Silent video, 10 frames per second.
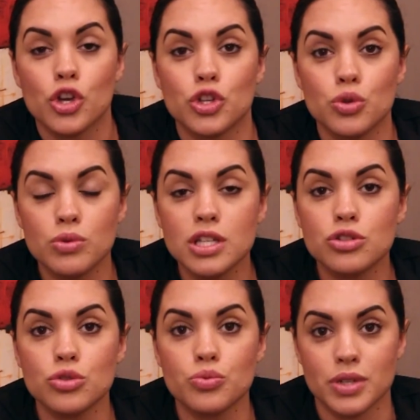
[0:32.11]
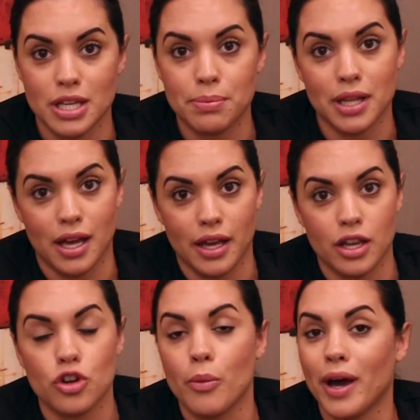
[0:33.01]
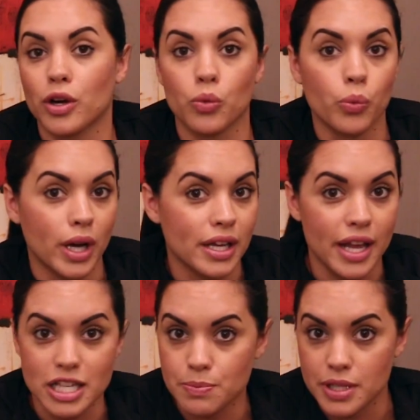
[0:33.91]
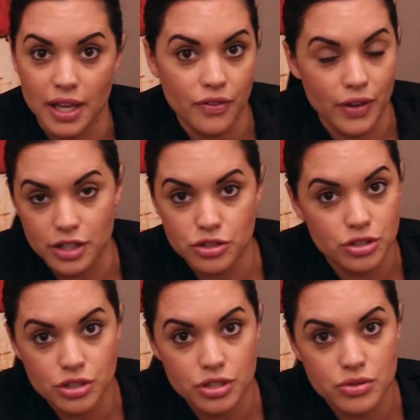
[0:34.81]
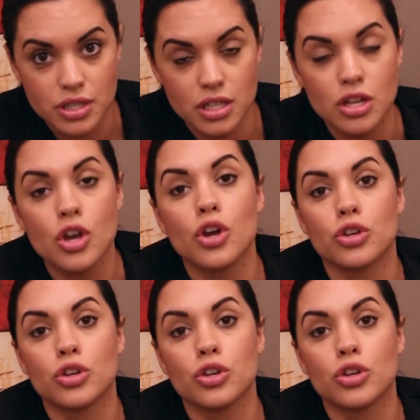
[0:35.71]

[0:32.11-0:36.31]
you need to reapply no matter what SPF factor you're using.